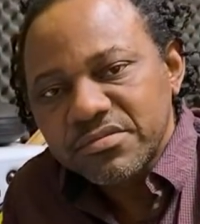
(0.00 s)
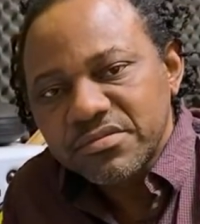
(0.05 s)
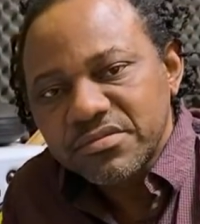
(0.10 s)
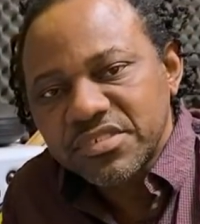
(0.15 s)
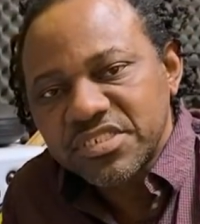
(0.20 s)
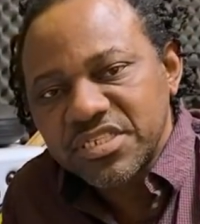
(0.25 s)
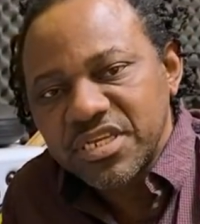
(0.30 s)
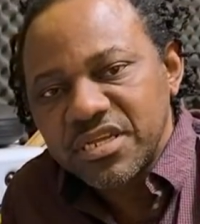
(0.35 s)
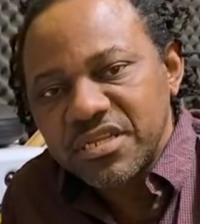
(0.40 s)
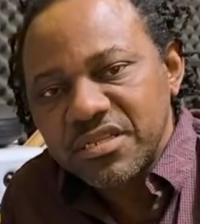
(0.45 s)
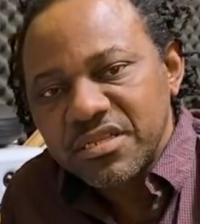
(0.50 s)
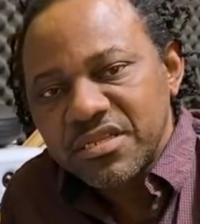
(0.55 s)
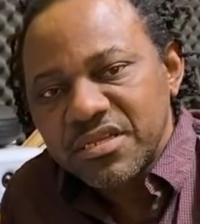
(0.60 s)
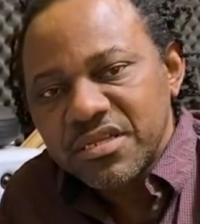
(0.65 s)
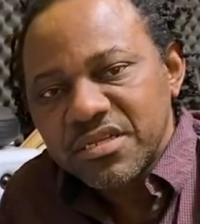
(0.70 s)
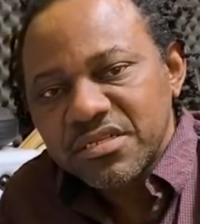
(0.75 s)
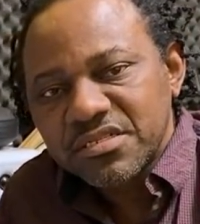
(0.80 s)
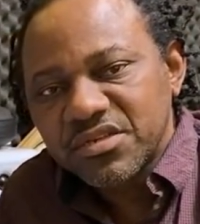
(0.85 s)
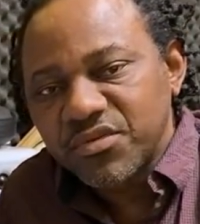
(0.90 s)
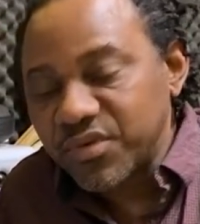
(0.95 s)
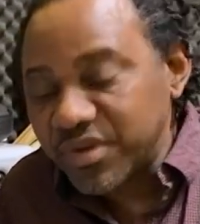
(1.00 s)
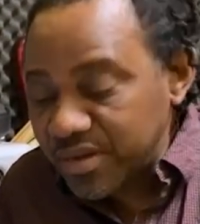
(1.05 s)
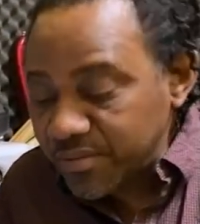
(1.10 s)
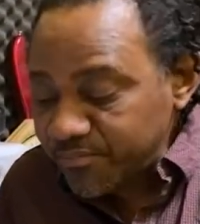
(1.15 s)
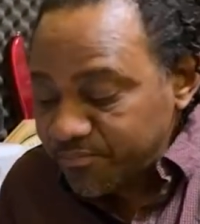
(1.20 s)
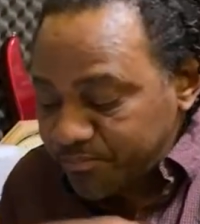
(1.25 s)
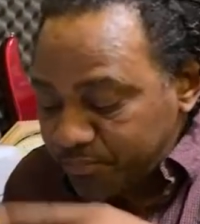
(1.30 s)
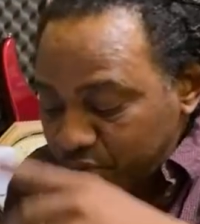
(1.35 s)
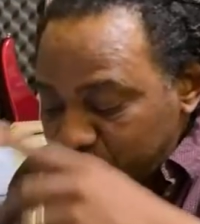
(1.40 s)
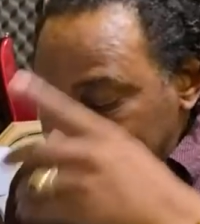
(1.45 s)
See it? So when
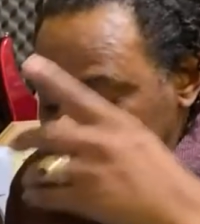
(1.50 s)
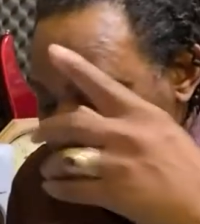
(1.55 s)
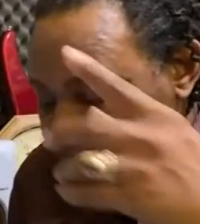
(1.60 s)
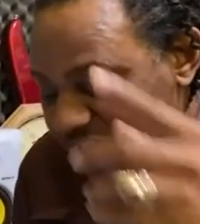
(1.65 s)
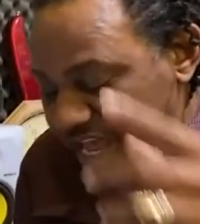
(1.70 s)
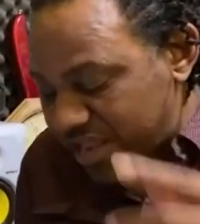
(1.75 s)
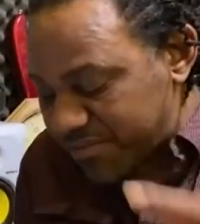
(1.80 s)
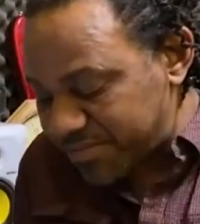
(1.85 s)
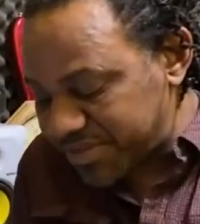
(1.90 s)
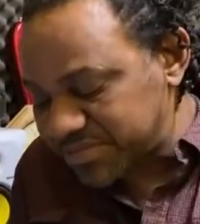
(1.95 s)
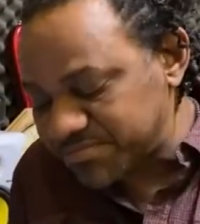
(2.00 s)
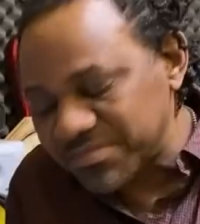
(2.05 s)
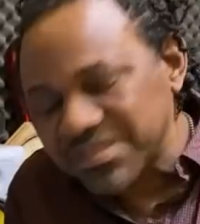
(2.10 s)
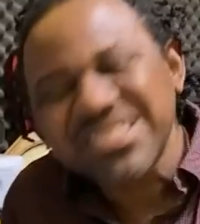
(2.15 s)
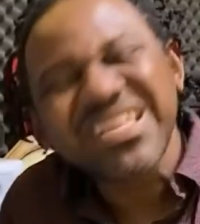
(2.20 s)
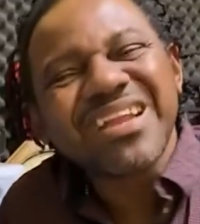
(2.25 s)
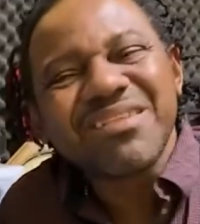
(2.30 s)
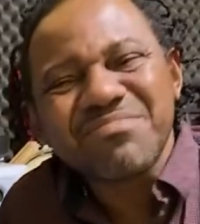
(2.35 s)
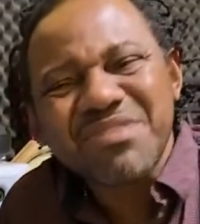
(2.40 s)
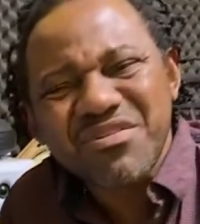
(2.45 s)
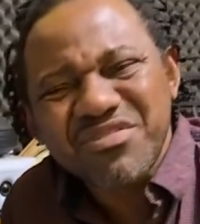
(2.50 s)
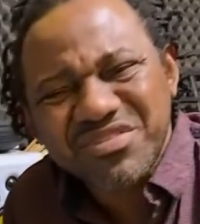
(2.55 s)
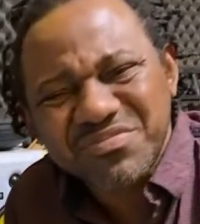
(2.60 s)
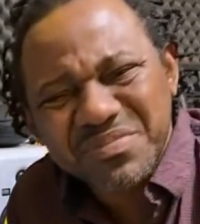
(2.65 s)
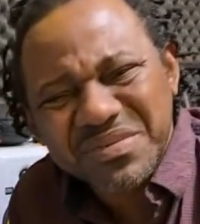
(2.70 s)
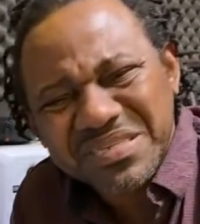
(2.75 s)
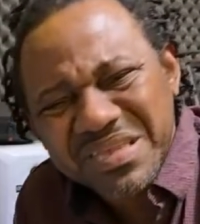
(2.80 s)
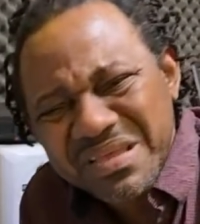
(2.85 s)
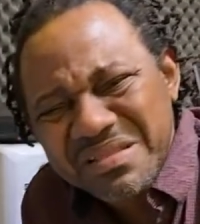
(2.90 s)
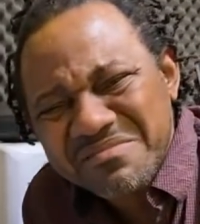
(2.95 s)
them pull the card, me, me tell Beres
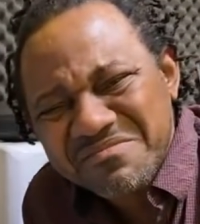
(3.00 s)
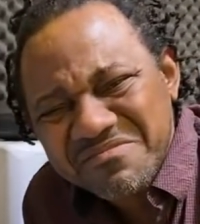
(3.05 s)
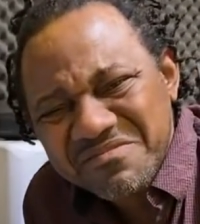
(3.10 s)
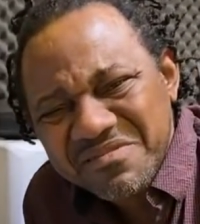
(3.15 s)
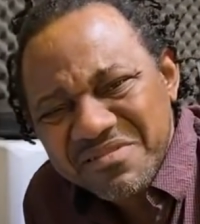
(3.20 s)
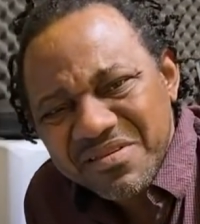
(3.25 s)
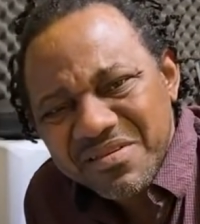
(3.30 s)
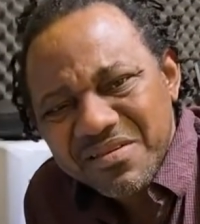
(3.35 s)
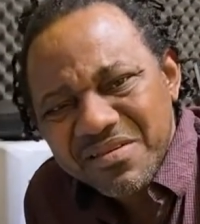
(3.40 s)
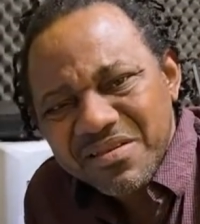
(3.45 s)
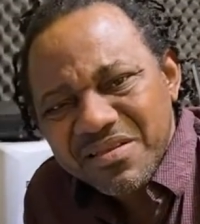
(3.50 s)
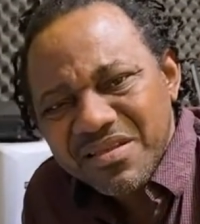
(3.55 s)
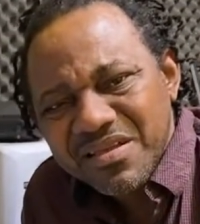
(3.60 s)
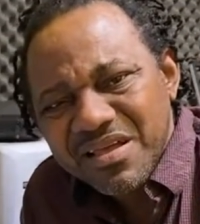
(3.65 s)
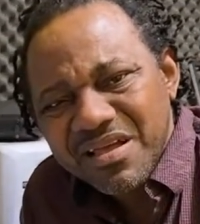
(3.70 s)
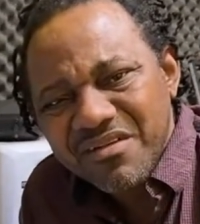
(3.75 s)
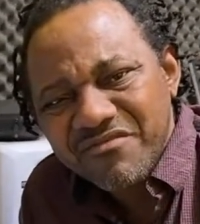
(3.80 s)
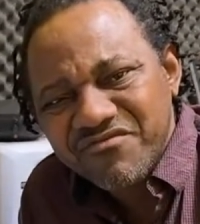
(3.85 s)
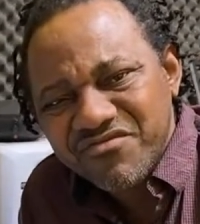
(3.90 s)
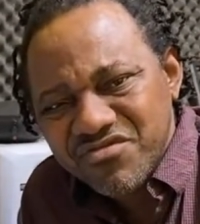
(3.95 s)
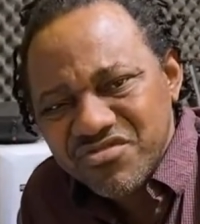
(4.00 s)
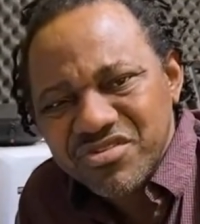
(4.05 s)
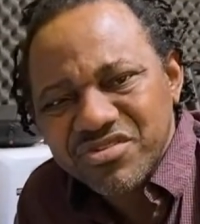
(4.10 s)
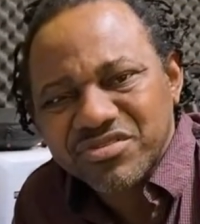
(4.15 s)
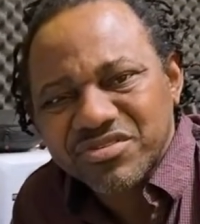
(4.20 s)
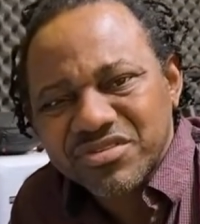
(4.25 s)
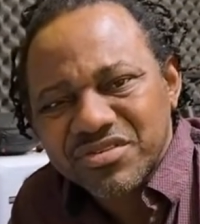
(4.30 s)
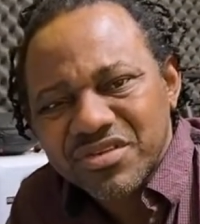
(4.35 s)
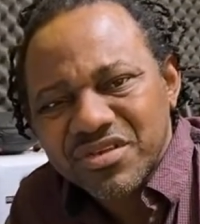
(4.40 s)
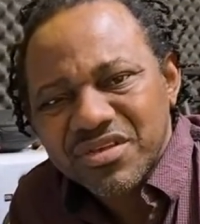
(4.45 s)
myself. Of
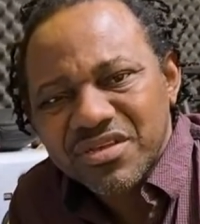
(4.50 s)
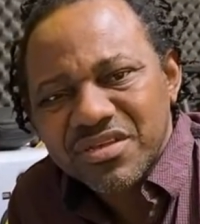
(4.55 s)
course.